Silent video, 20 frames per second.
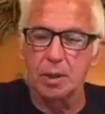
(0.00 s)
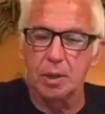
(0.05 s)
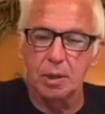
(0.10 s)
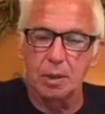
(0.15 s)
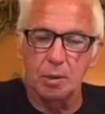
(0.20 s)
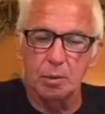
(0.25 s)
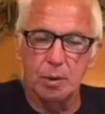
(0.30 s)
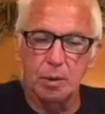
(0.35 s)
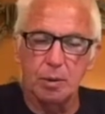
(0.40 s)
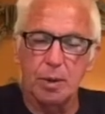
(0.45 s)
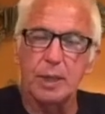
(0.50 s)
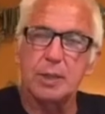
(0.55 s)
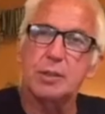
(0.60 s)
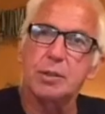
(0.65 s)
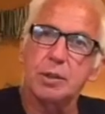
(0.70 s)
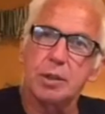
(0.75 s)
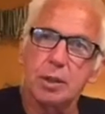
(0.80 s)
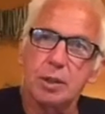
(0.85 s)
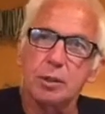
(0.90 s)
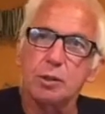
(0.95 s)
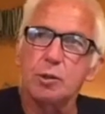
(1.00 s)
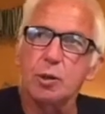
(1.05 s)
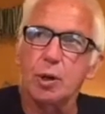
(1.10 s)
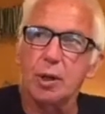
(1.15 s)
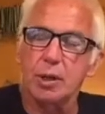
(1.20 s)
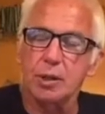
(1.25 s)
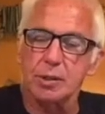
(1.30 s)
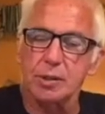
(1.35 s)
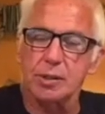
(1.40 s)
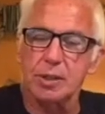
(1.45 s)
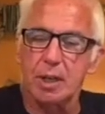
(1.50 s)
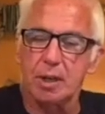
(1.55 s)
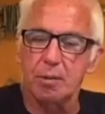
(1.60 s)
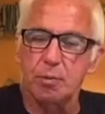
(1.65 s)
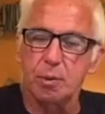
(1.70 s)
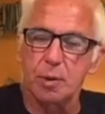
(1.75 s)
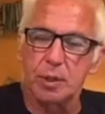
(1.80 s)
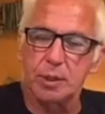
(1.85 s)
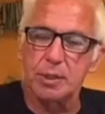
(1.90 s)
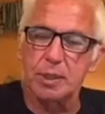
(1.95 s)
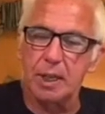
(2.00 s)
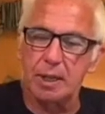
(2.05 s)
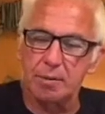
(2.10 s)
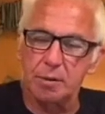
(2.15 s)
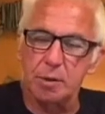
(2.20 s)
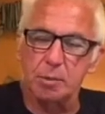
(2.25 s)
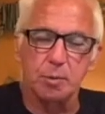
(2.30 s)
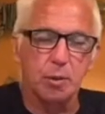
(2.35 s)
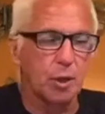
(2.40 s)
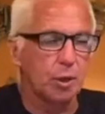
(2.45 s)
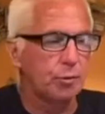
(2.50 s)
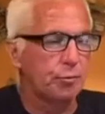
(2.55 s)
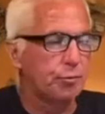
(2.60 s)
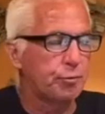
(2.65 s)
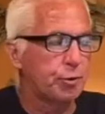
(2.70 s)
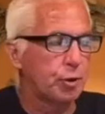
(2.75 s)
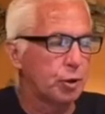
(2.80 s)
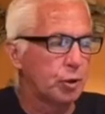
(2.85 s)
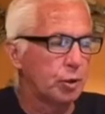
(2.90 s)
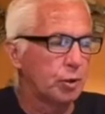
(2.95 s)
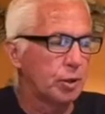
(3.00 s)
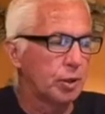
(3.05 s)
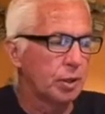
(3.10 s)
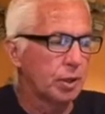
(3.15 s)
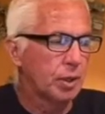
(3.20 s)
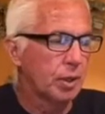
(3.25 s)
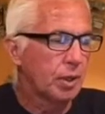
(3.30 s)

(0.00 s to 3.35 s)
We want you to enjoy yourself. We want you to have some good food.